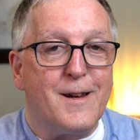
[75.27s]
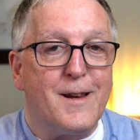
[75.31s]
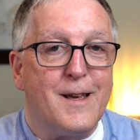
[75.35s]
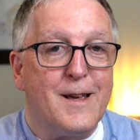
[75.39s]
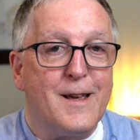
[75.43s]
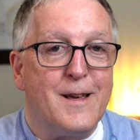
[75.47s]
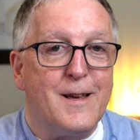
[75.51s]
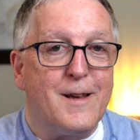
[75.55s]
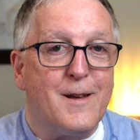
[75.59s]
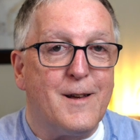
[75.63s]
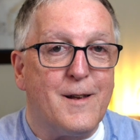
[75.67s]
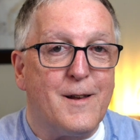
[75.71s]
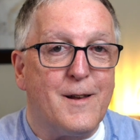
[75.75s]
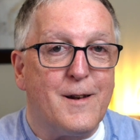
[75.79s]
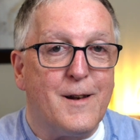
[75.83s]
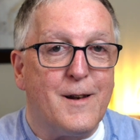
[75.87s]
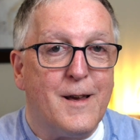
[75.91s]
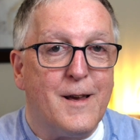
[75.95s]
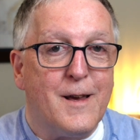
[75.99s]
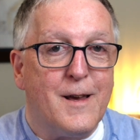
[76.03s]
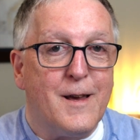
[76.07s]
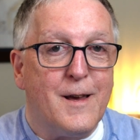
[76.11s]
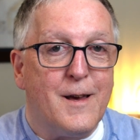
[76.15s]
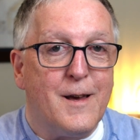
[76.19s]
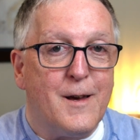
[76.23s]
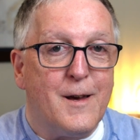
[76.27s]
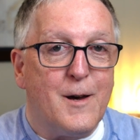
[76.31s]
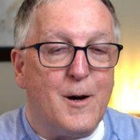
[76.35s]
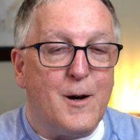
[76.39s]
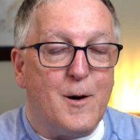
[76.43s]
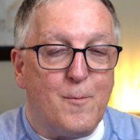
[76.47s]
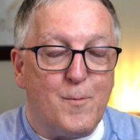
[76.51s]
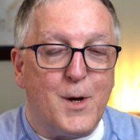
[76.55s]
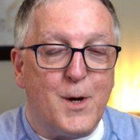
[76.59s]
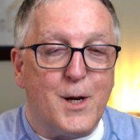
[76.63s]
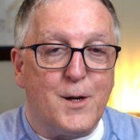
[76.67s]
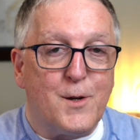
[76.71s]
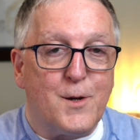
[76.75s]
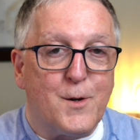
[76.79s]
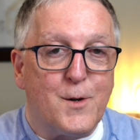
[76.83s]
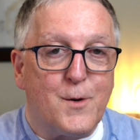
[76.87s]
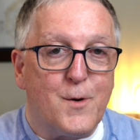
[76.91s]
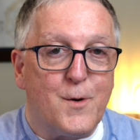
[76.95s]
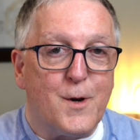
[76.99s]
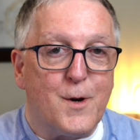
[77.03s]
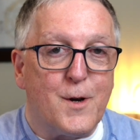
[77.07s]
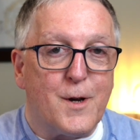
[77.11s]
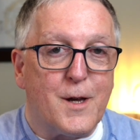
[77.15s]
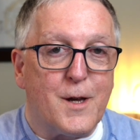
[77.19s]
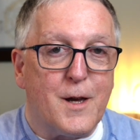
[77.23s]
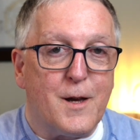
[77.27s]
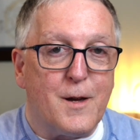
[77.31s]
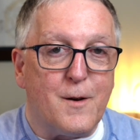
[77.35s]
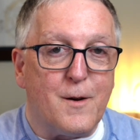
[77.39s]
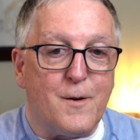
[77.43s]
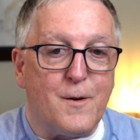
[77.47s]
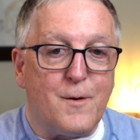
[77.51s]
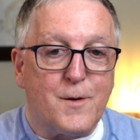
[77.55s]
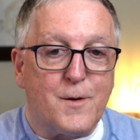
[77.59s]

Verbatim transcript: in a mystery account.